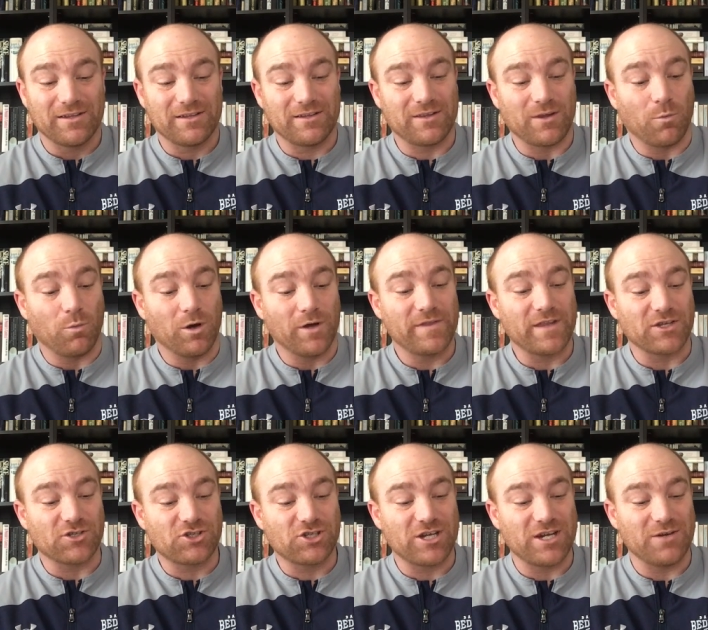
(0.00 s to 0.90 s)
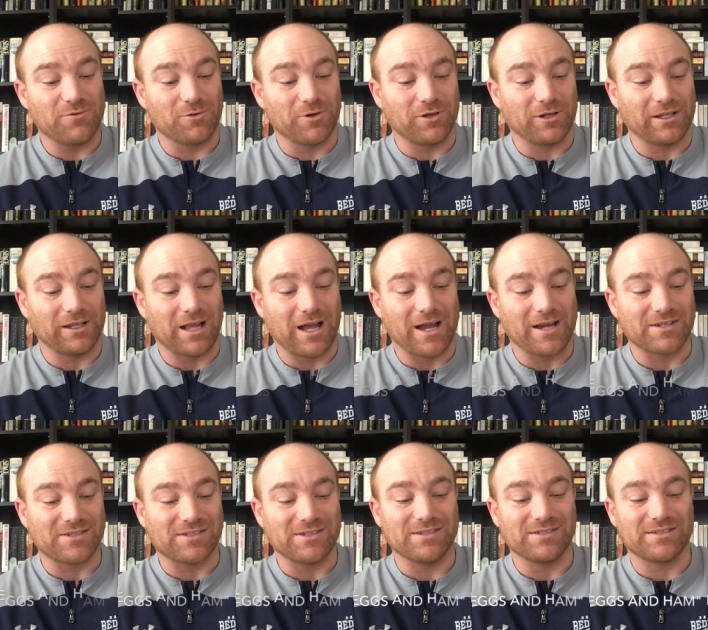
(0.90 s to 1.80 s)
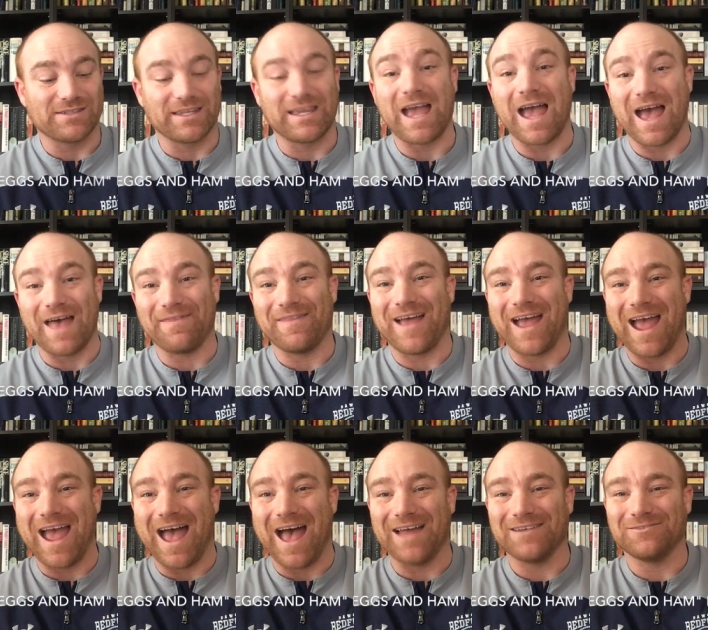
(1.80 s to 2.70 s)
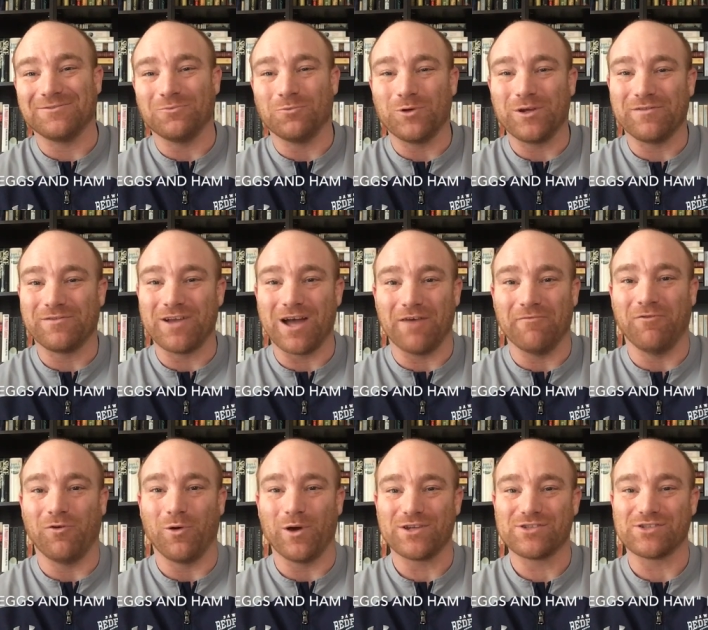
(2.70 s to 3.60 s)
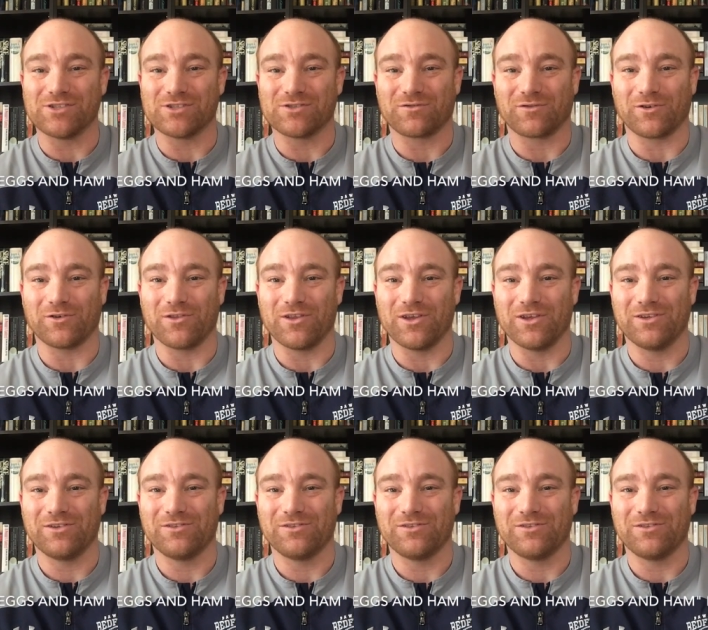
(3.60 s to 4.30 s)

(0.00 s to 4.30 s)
the one that she really likes is The Cat in the Hat. And we've got voices for the